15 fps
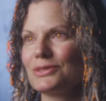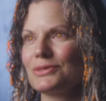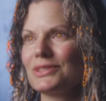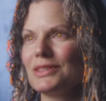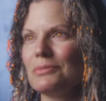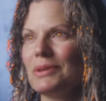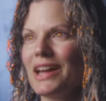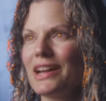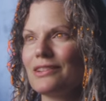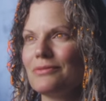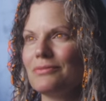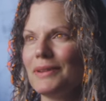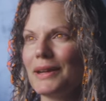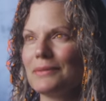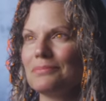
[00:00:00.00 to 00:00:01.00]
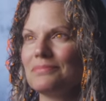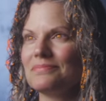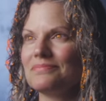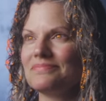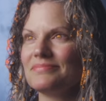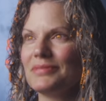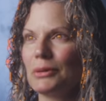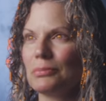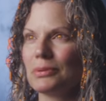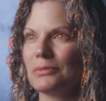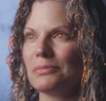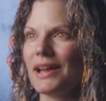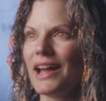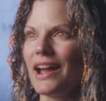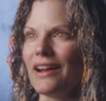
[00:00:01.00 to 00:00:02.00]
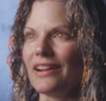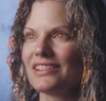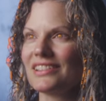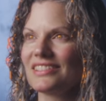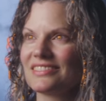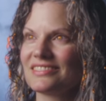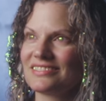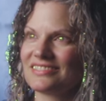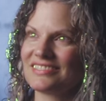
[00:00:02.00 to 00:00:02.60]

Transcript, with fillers: get things like waveforms or R G B parades